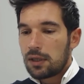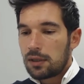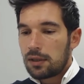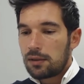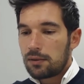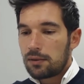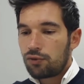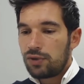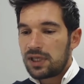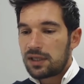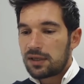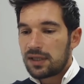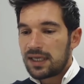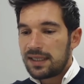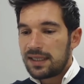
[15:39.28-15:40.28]
greater
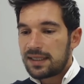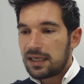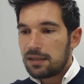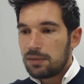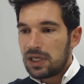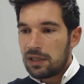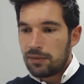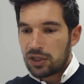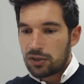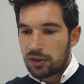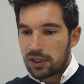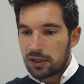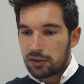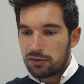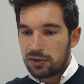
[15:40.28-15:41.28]
than 10 millimeter
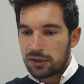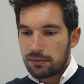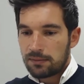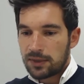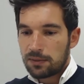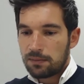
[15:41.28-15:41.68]
aneurysms,